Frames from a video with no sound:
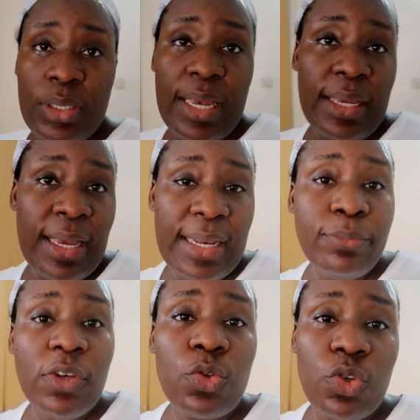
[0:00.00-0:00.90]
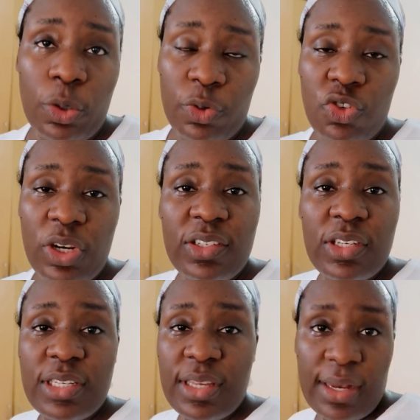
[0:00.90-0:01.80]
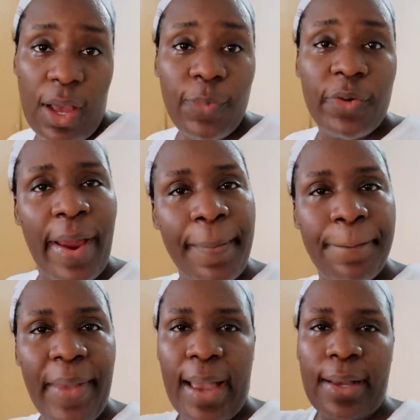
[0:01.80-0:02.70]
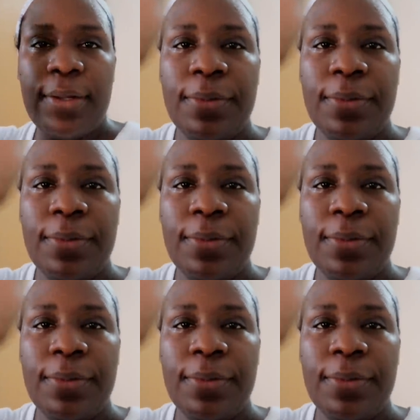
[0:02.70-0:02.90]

let me just do some stretches and I'll be right back.